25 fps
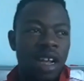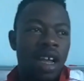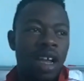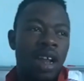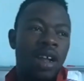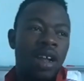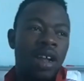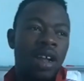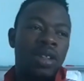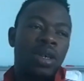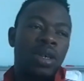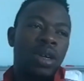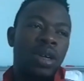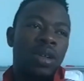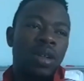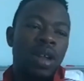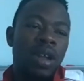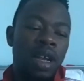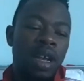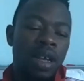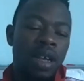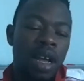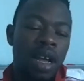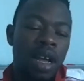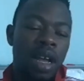and I told
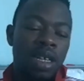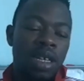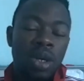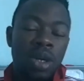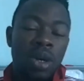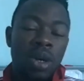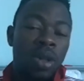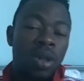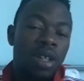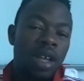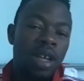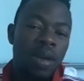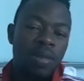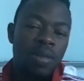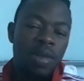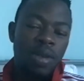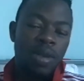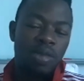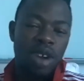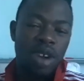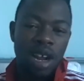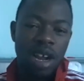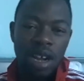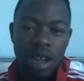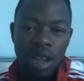like I sold him the
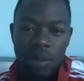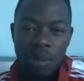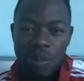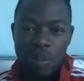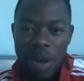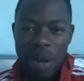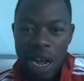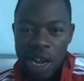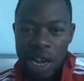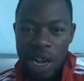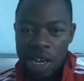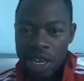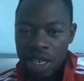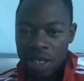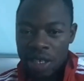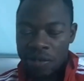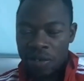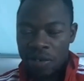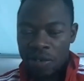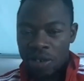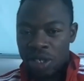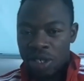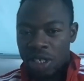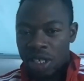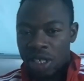branding package
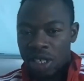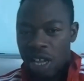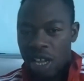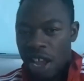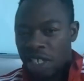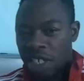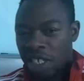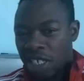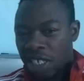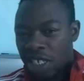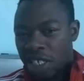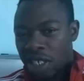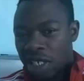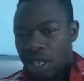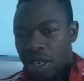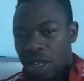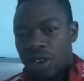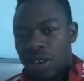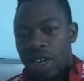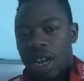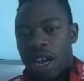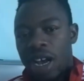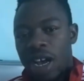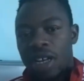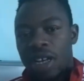for a six
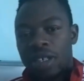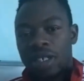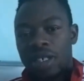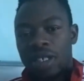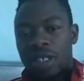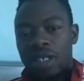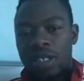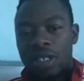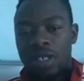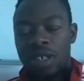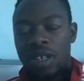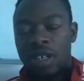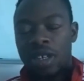hundred dollars.